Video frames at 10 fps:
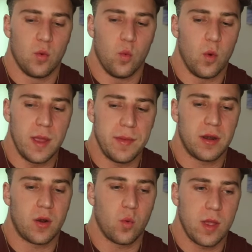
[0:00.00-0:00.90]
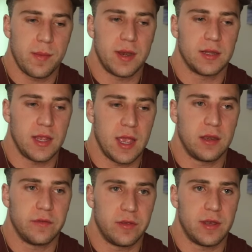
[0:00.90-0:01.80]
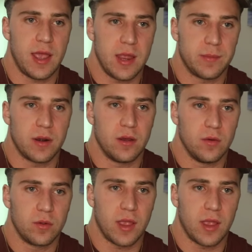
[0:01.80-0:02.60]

women are women at the end of the day, bro.